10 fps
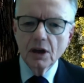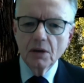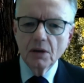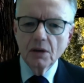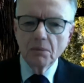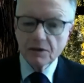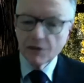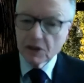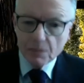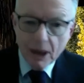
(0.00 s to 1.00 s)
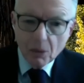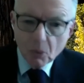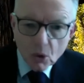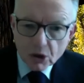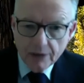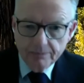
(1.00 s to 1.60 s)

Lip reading: most of it's about water.